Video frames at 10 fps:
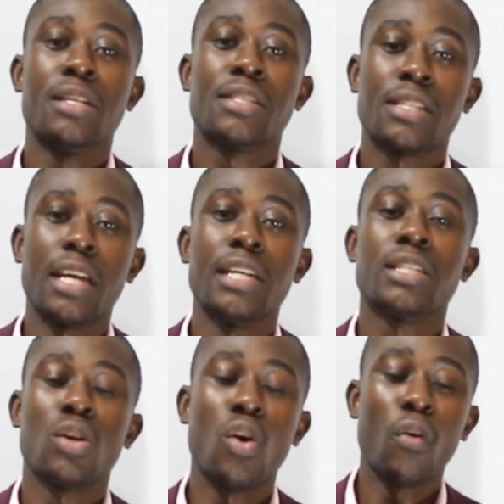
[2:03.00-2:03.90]
set
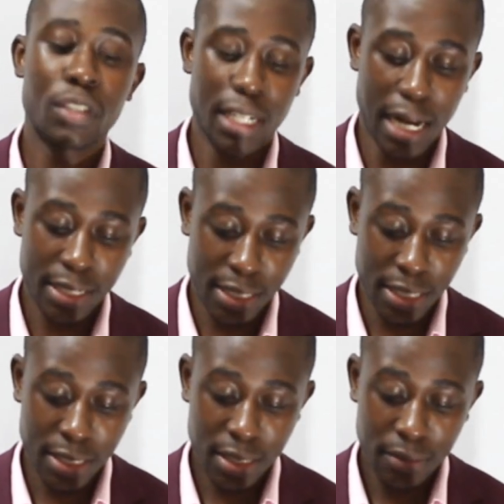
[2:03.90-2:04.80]
of
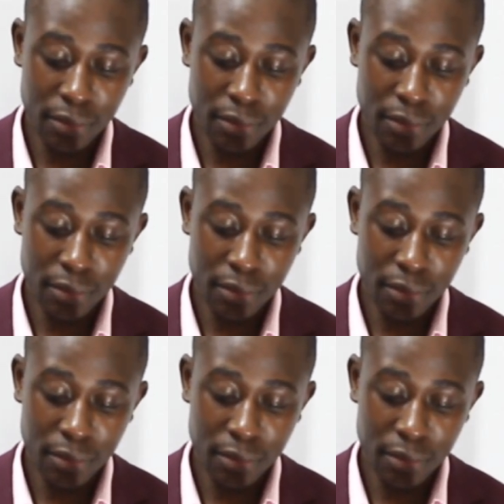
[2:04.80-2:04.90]
taxes